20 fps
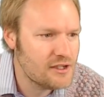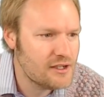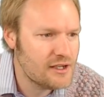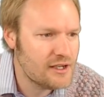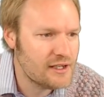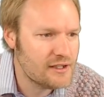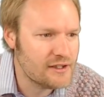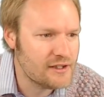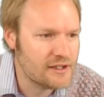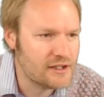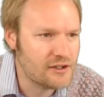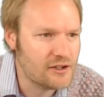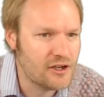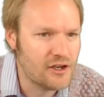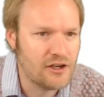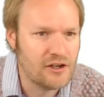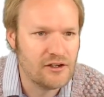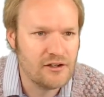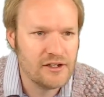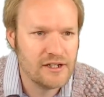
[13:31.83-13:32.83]
and then
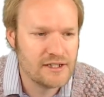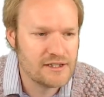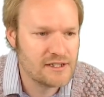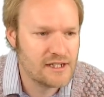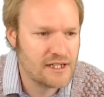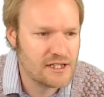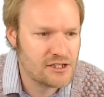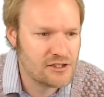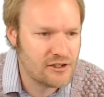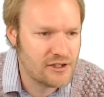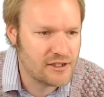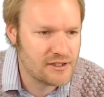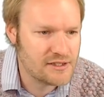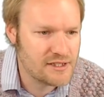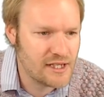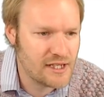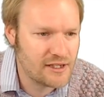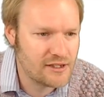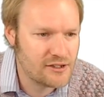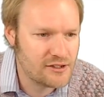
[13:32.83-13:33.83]
go, let's get to our
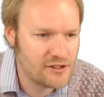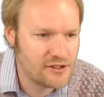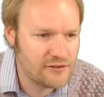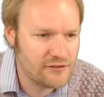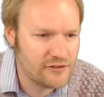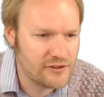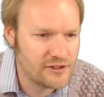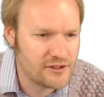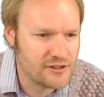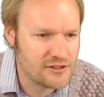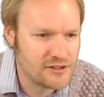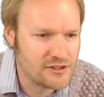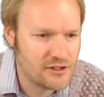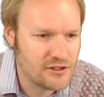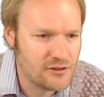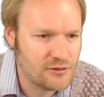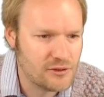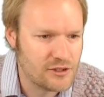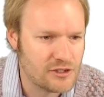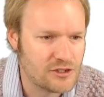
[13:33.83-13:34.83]
second difference
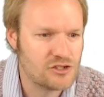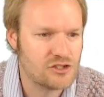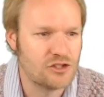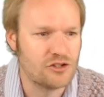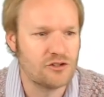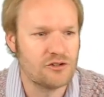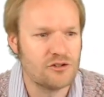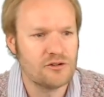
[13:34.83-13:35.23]
was 2.